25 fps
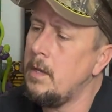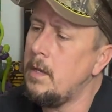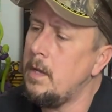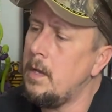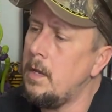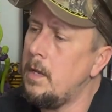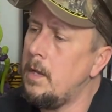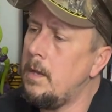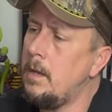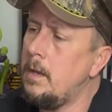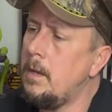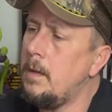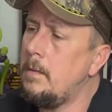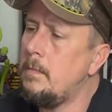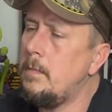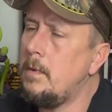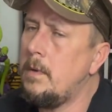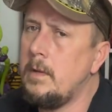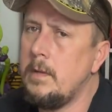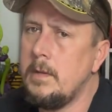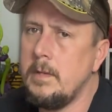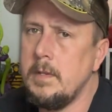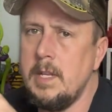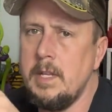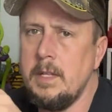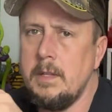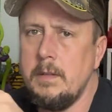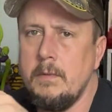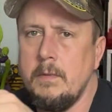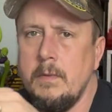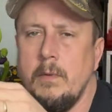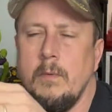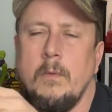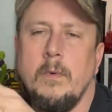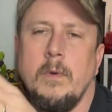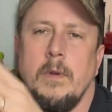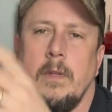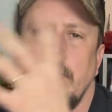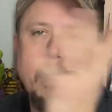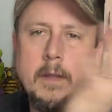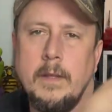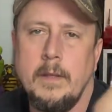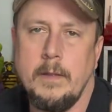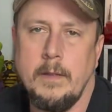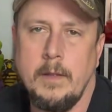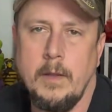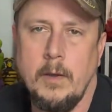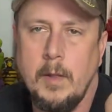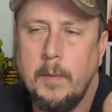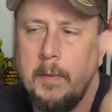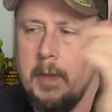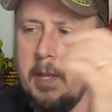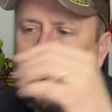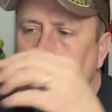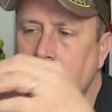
You know what I mean?